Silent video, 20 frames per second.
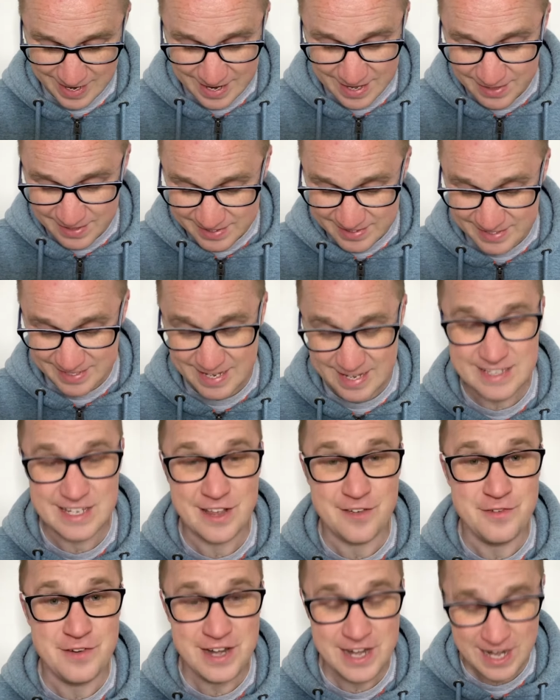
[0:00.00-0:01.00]
The seas
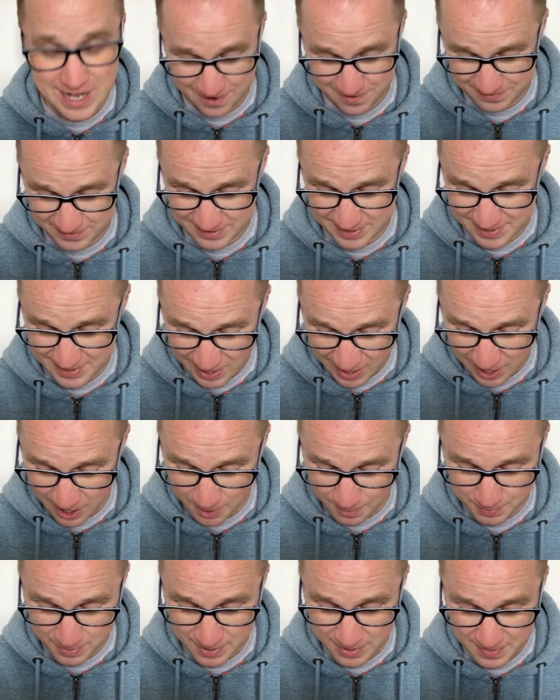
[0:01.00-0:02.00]
have lifted
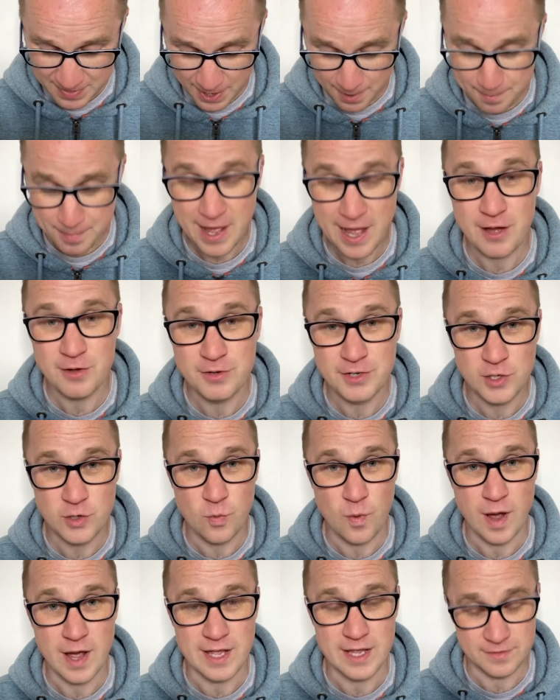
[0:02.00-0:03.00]
up their pounding
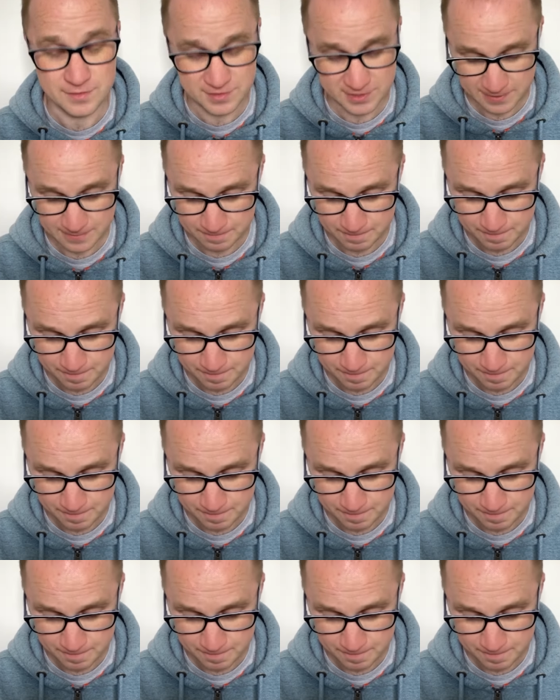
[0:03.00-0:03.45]
waves.